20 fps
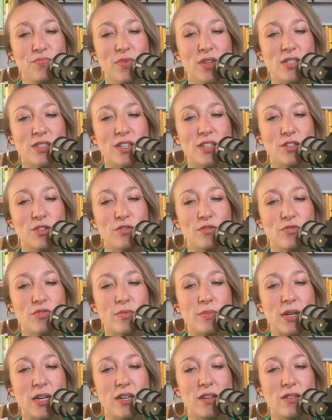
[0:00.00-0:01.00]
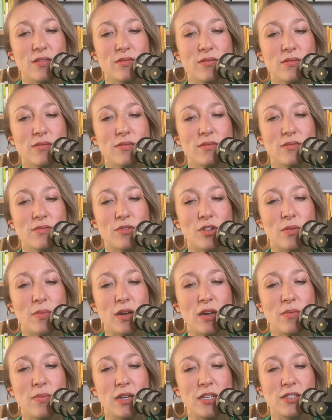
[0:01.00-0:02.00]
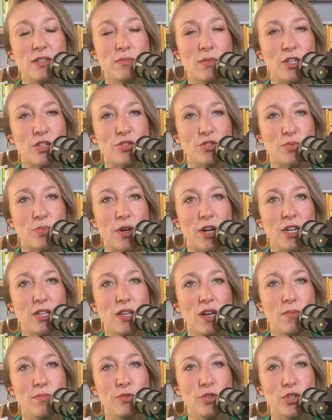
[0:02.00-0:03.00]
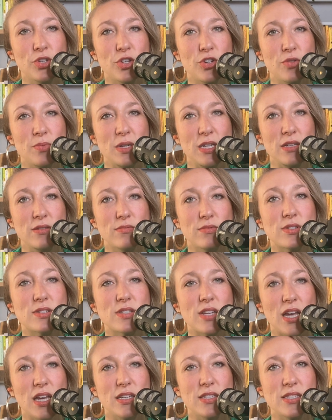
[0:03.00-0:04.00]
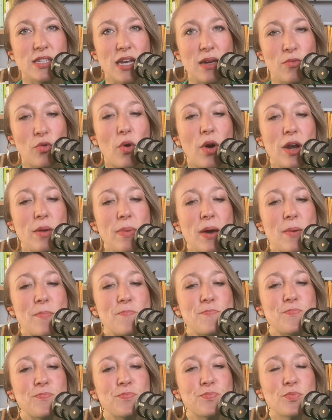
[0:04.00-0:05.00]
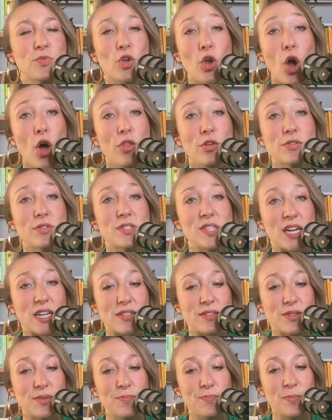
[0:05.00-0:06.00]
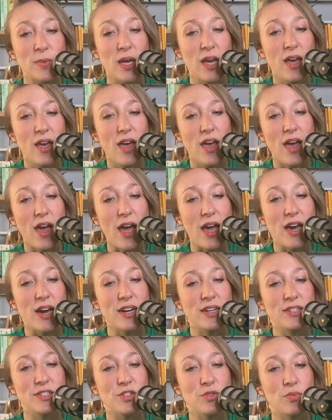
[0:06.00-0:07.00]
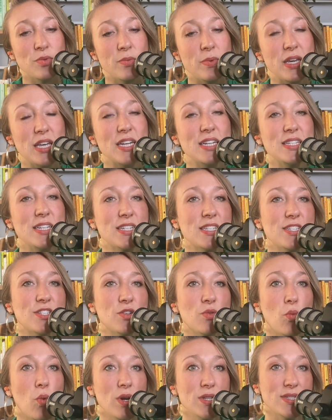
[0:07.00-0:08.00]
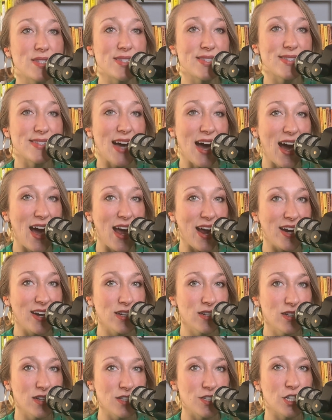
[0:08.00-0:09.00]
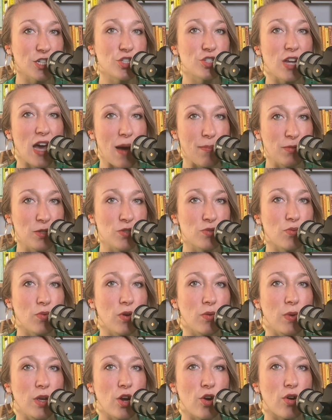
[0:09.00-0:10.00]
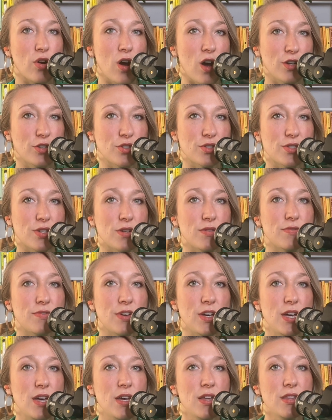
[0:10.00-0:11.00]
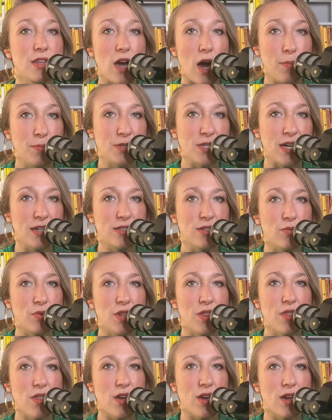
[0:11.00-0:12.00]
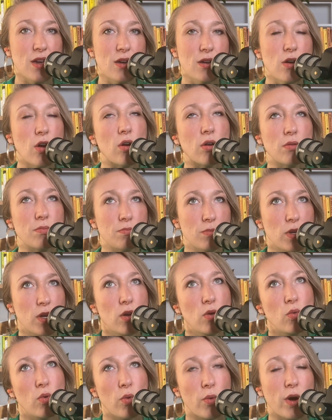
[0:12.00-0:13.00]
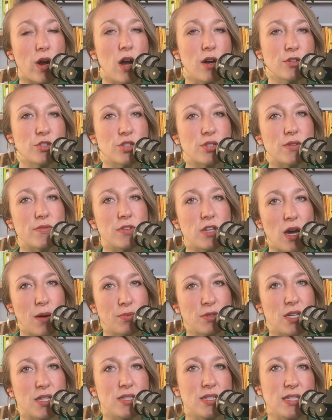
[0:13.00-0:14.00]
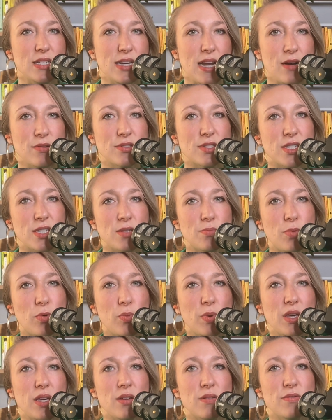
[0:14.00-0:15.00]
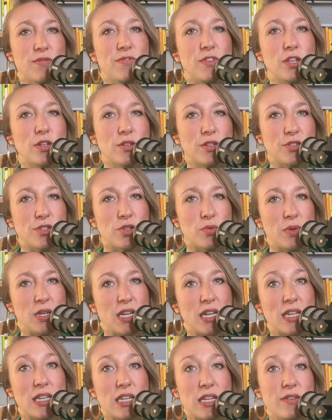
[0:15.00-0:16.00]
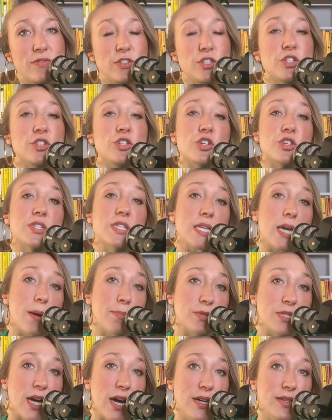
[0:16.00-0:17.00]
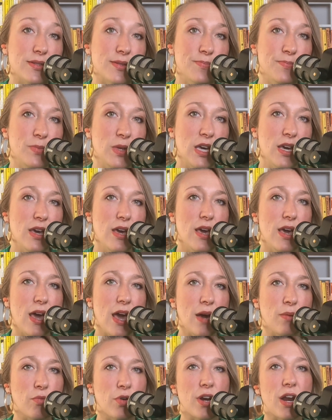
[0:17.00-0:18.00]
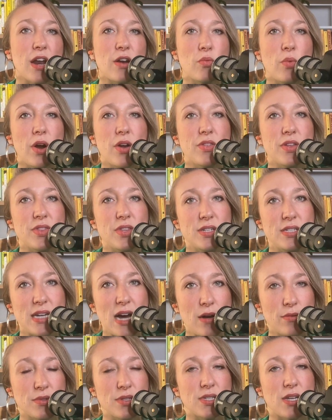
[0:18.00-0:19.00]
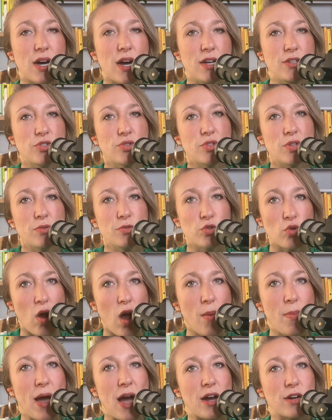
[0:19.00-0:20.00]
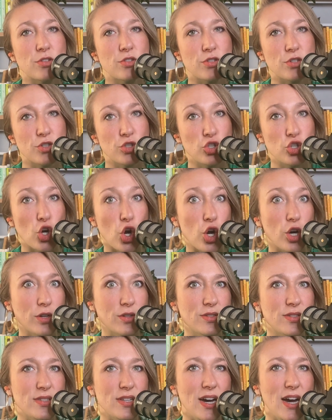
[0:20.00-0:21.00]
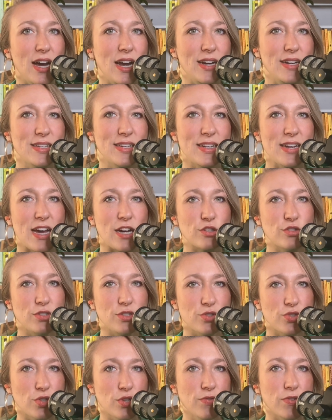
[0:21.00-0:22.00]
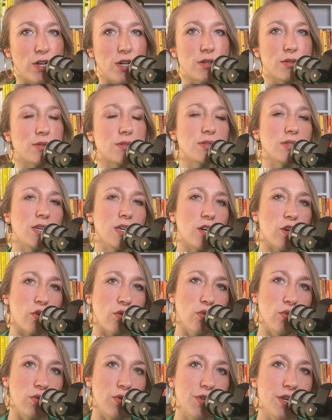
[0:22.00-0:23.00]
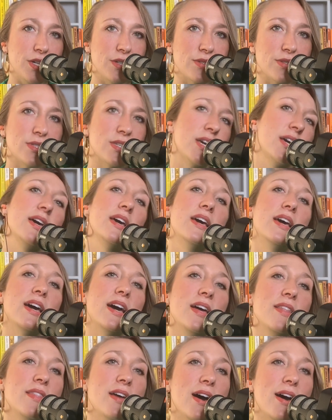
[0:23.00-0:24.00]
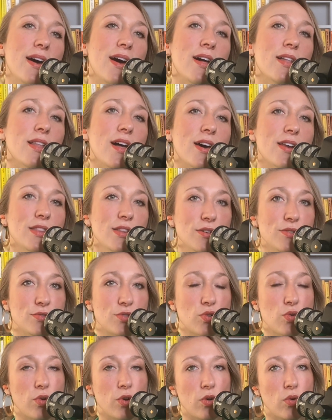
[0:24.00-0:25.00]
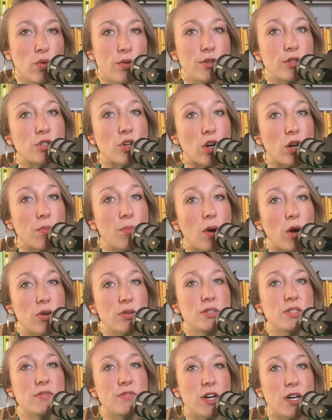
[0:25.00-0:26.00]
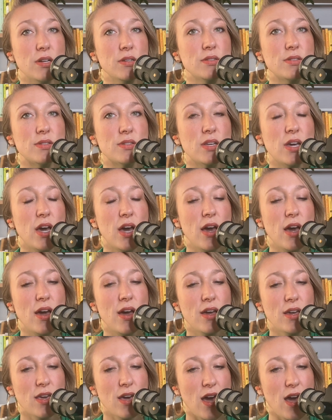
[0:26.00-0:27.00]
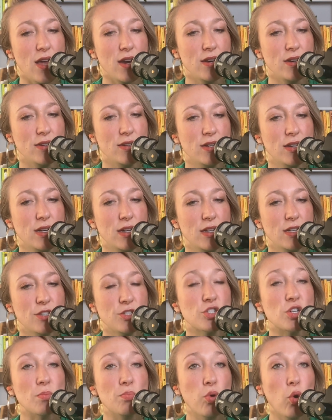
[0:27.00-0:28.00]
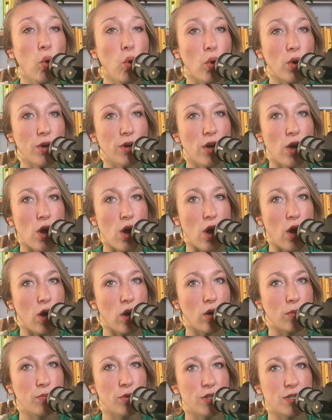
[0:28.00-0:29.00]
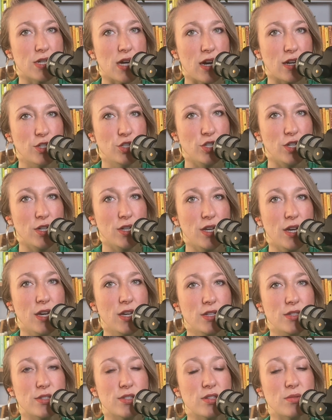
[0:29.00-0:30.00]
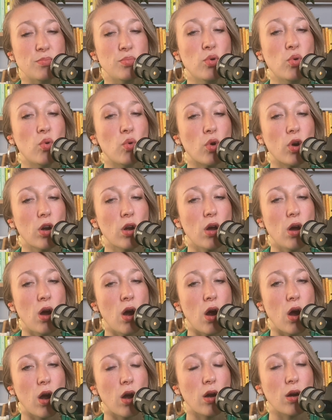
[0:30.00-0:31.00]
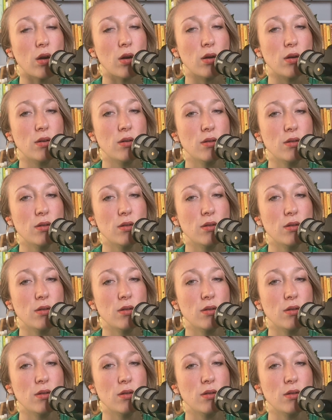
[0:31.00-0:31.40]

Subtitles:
As I learned from one of my amazing mentors, Brian Lum, you'll hear me say his name quite a bit. You're all those things. And when we get addicted to one side, addiction happens when we are conscious of the upsides of one thing, or well, we're conscious of the upsides and the downsides, but we feel as though we need to live into just the upsides. And we're not aware that the downsides or the drawbacks or the dark side can actually serve us in our wholeness. And that a lot of those quote unquote dark parts of us can support our protection. It can support our